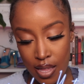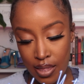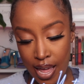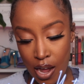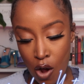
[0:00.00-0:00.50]

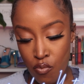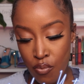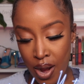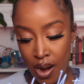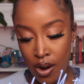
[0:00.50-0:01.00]
Like a
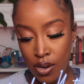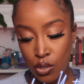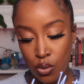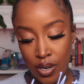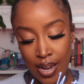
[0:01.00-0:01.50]
rare
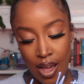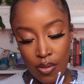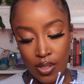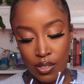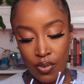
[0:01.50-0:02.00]
couture
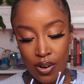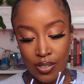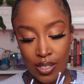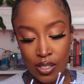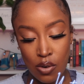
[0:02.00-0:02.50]
gown, this
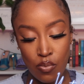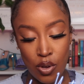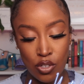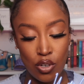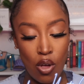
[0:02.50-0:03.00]
fragrance is an
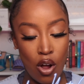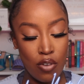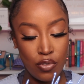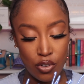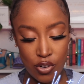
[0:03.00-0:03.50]
original
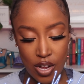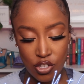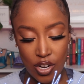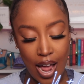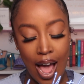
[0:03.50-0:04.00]
artful
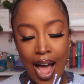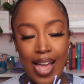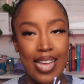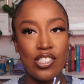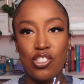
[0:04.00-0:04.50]
creation.
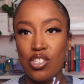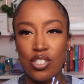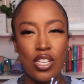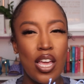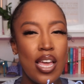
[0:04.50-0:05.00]

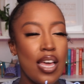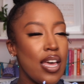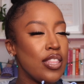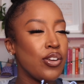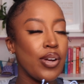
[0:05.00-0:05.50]

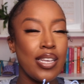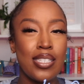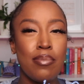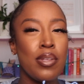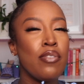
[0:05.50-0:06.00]
There is
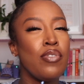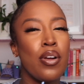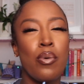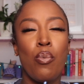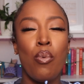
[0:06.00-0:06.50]
something
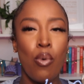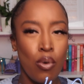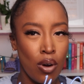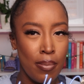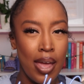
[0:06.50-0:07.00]
very
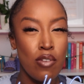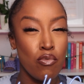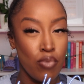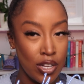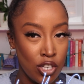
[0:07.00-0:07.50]
warm
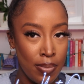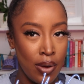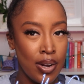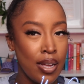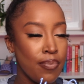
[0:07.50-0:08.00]
and rich
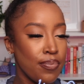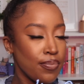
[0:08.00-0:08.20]
about it.